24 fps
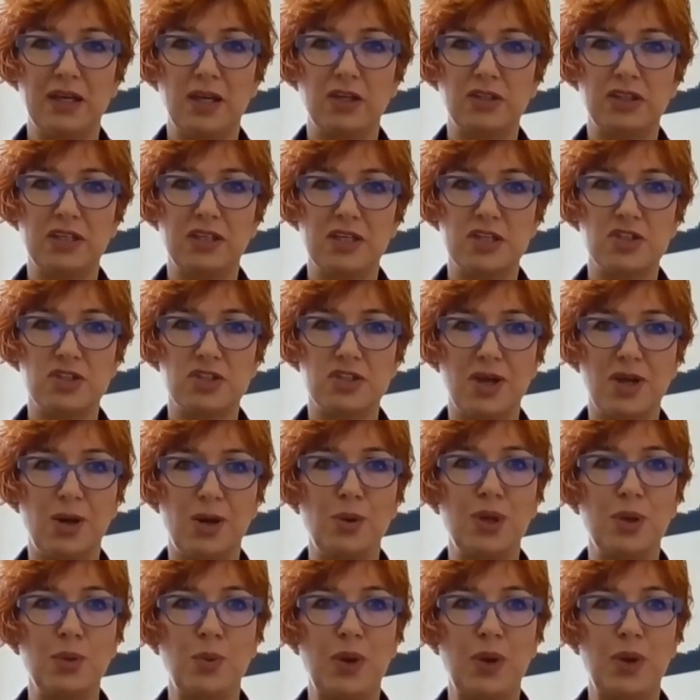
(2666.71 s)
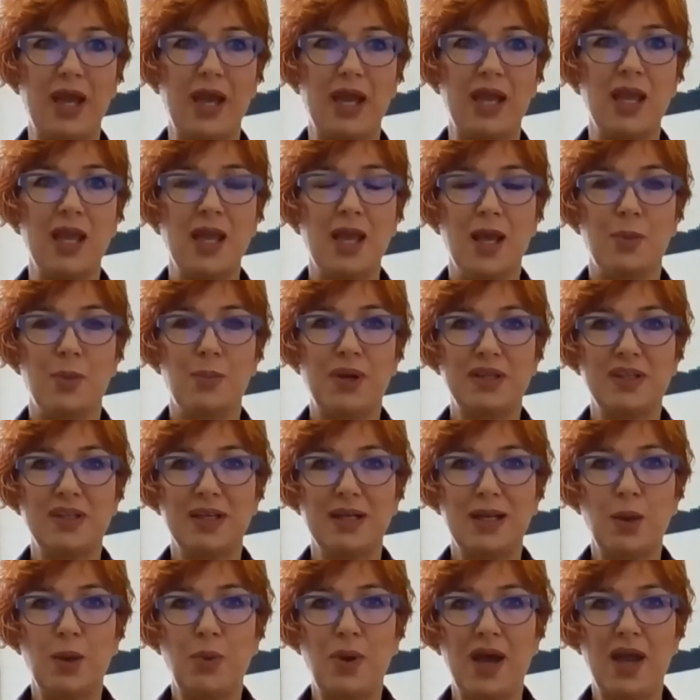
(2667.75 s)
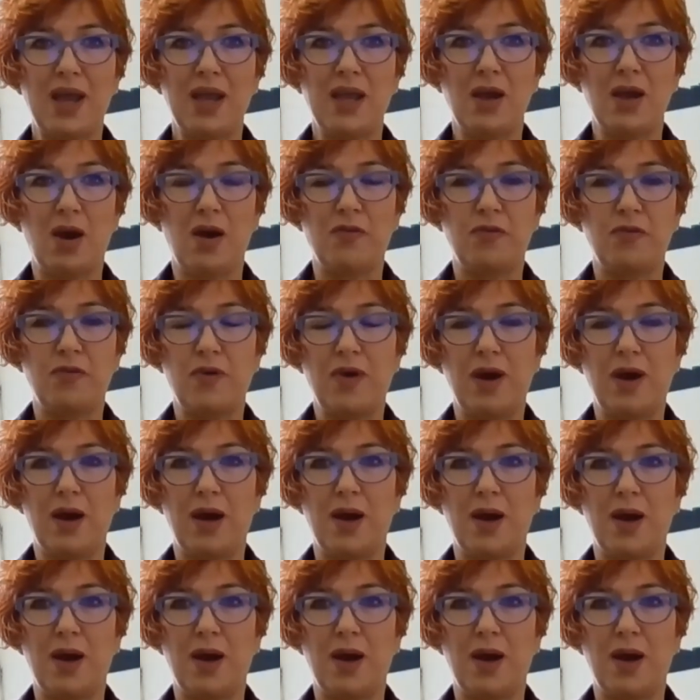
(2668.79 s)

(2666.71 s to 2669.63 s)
not in a showy way, but in a way of